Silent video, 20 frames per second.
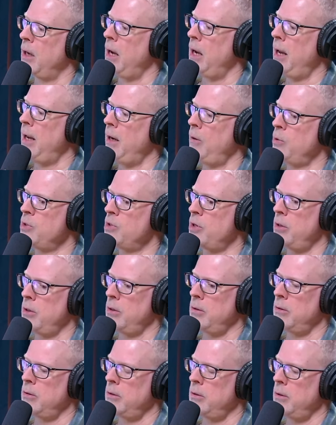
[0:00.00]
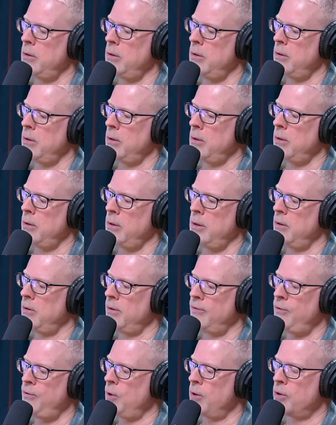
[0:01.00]
And it was there were
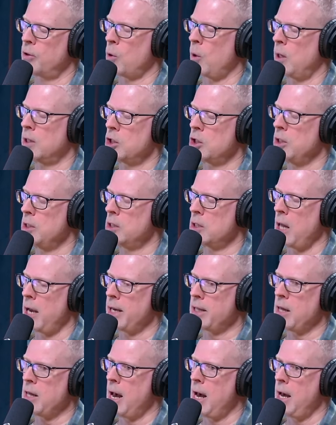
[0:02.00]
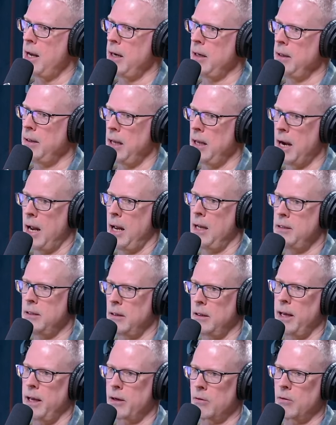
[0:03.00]
a few other questions like that, and that I had to
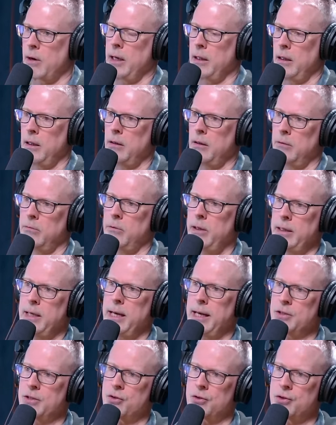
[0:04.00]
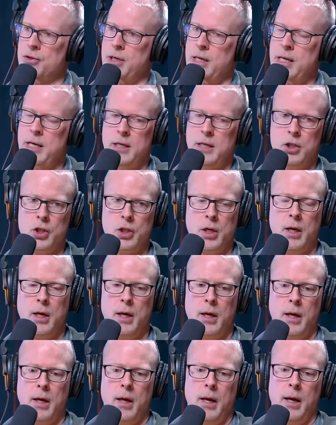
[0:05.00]
write little written answers to each.
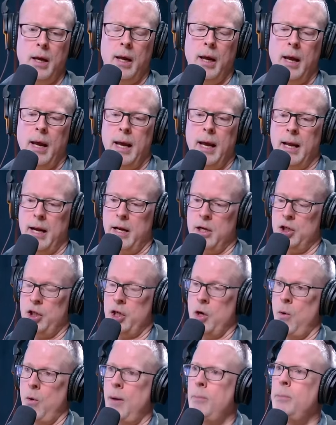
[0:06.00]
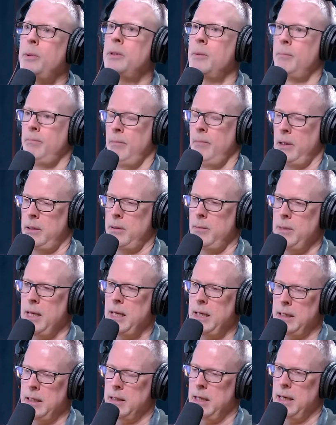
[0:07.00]
And I show up at the
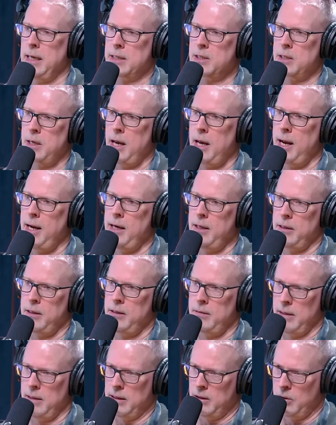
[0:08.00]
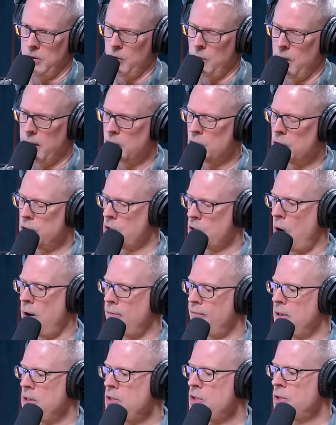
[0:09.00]
meeting the next day at the director's
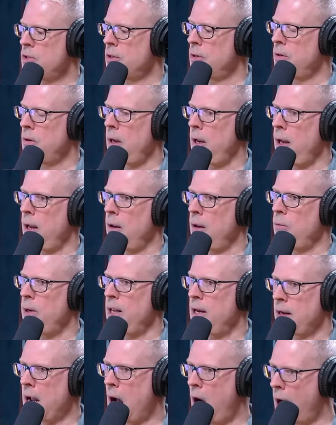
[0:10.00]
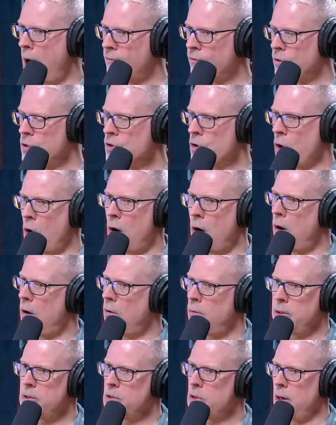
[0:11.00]
office, and we had a conference call
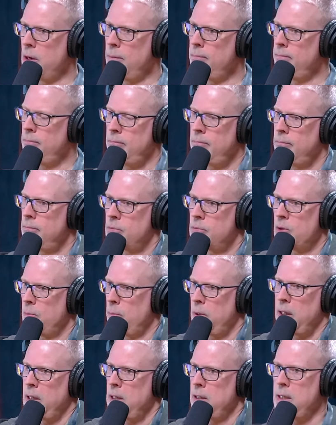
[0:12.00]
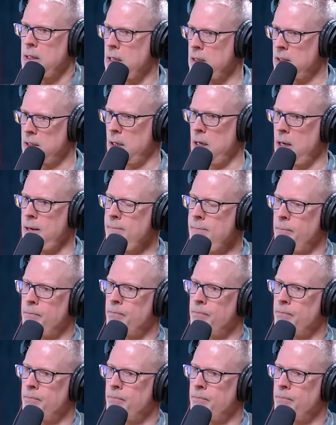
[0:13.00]
with somebody in D.C.